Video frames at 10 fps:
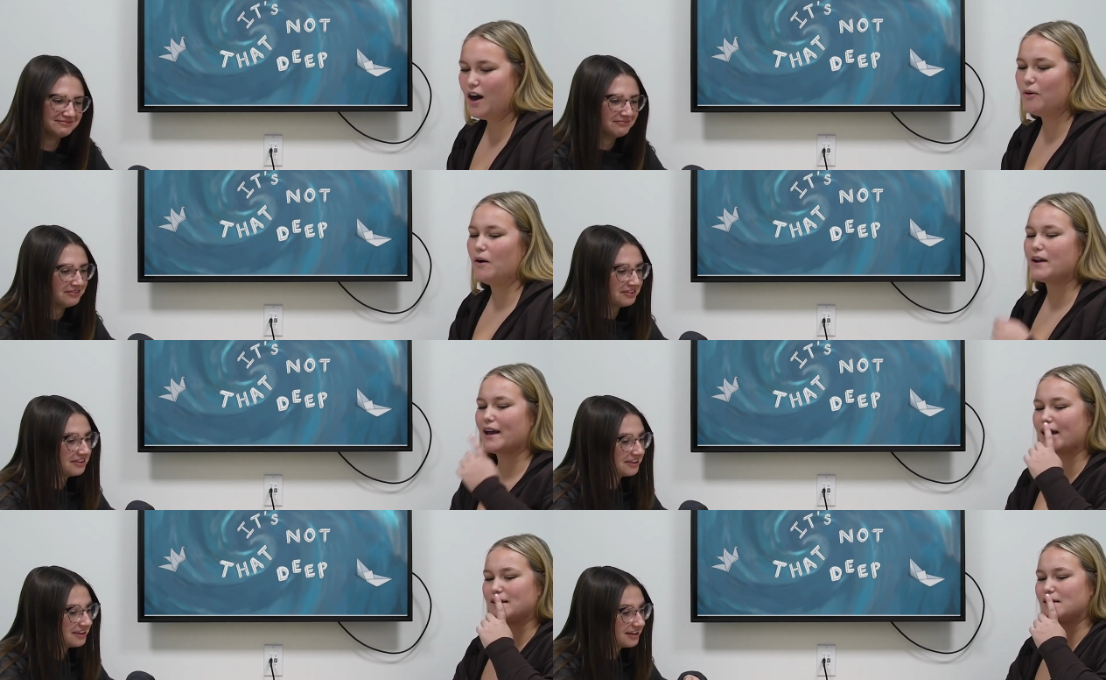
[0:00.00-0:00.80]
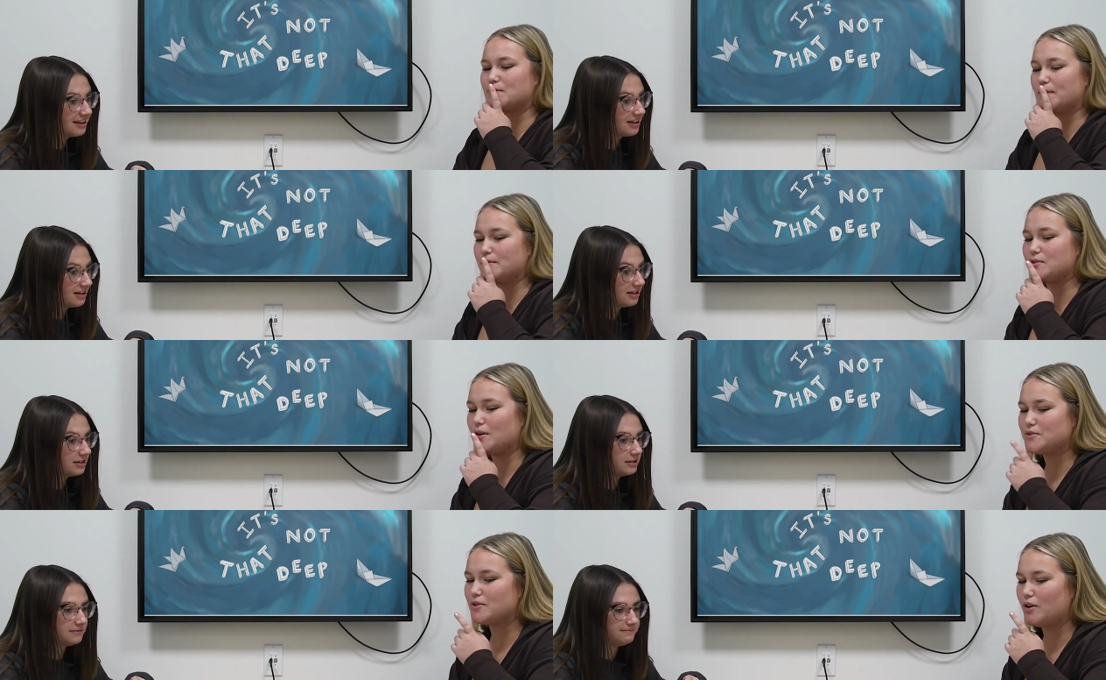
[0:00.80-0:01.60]
Speaker 1: oh, okay. This one was
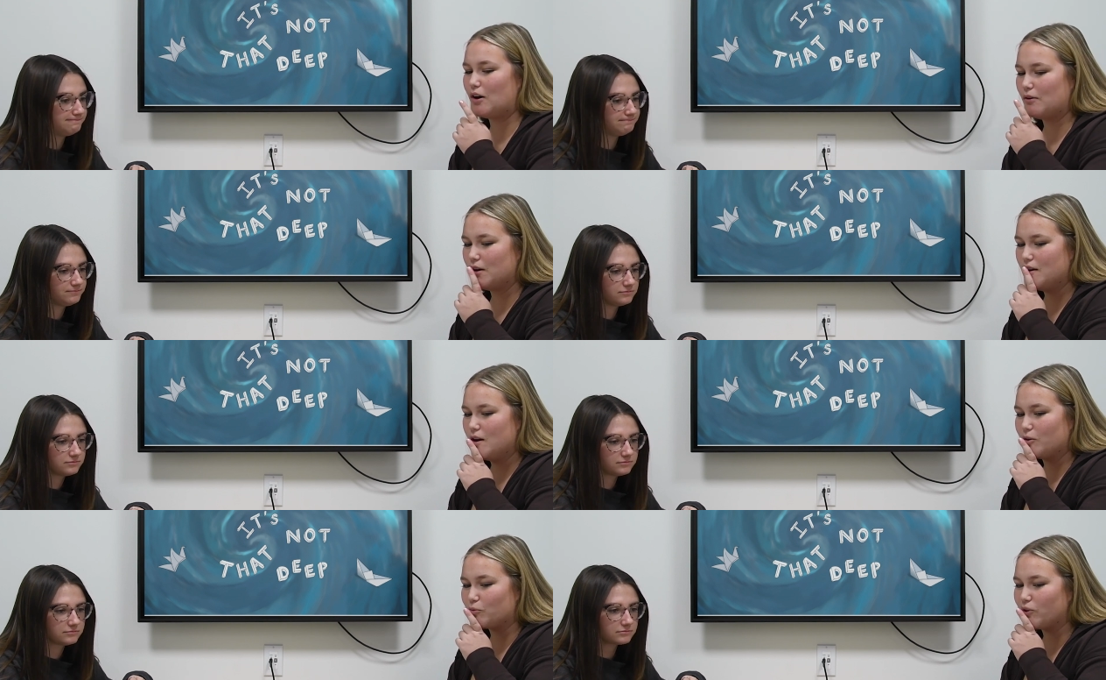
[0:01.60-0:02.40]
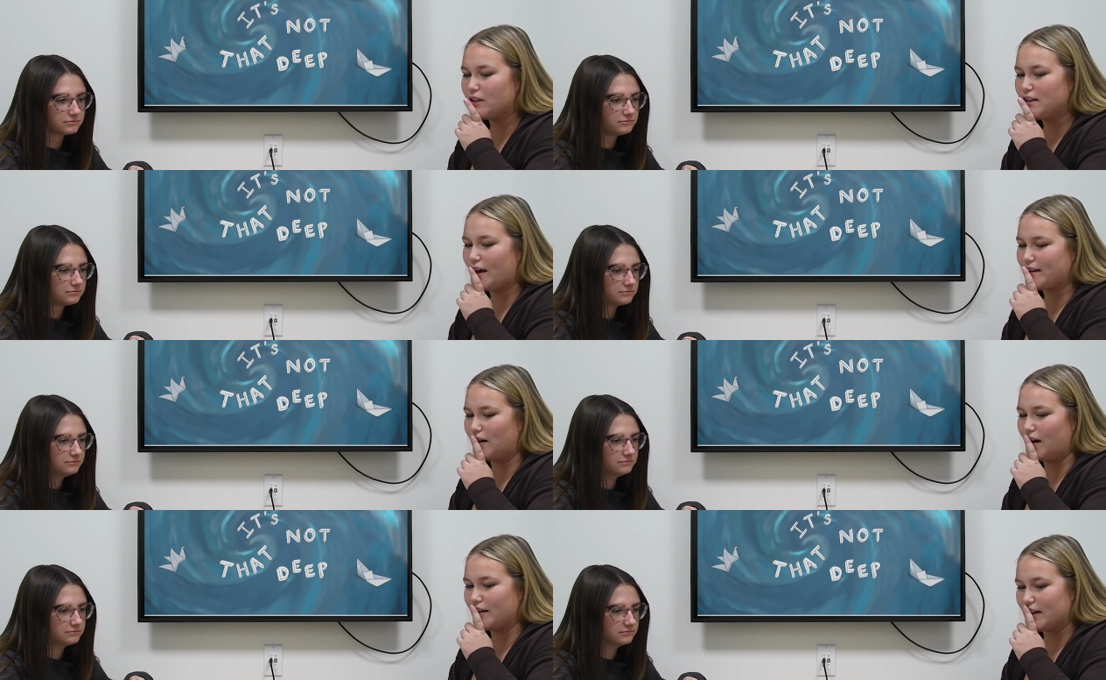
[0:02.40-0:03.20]
also really
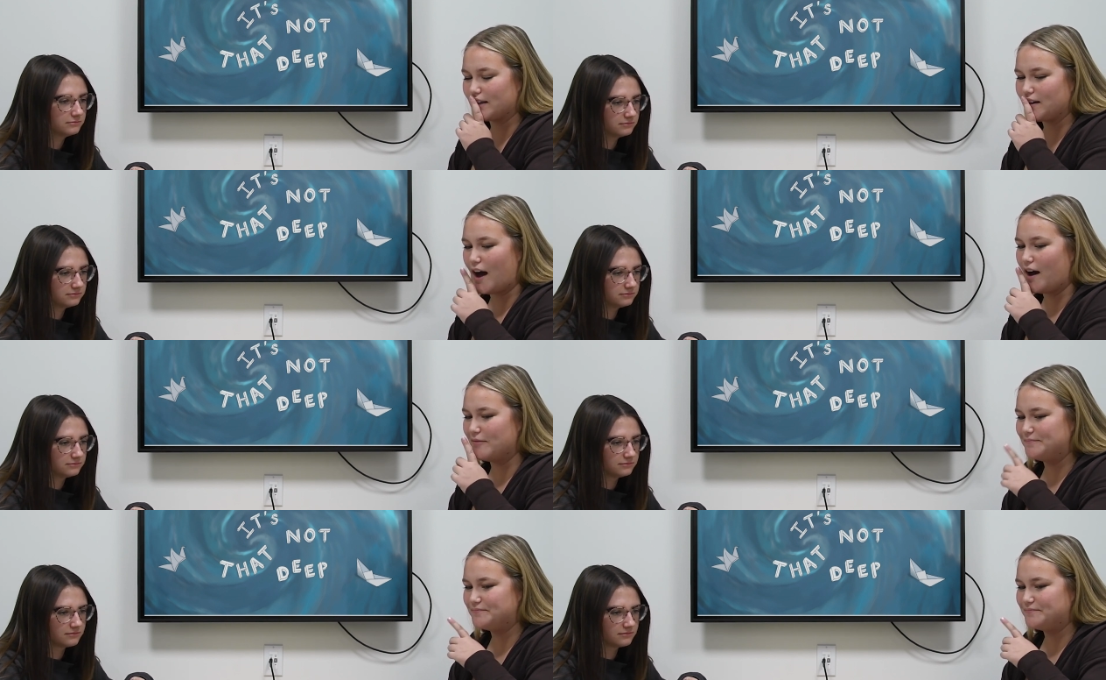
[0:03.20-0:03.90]
iconic. Um,